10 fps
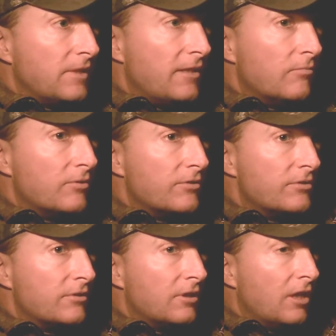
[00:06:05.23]

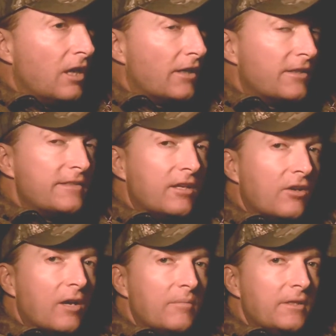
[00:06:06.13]
couldn't
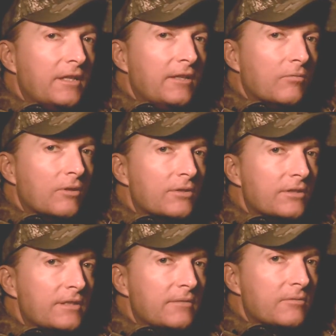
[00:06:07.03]
tell how big he was
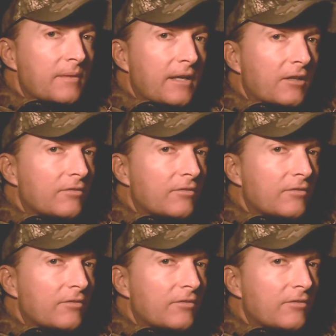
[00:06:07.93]
because he was back.